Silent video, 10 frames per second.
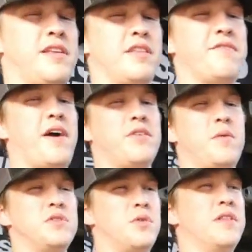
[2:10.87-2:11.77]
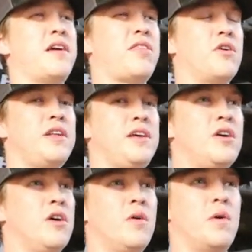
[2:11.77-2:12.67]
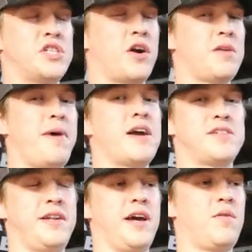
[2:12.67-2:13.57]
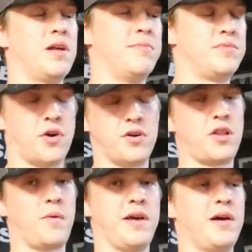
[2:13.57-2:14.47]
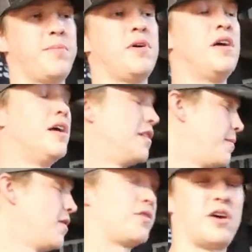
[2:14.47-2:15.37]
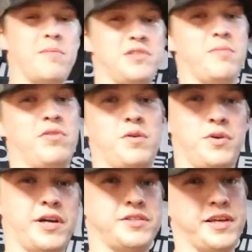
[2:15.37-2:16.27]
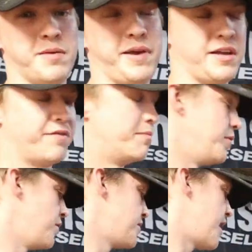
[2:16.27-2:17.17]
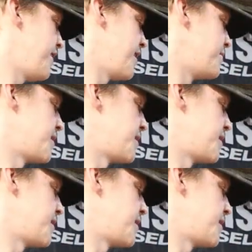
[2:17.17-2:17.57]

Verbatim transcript: I think the factory one's only like thirty, which I already maxed out now when I'm turned all the way up. Let me know in the comments down below what you guys think I'm making for boost. I think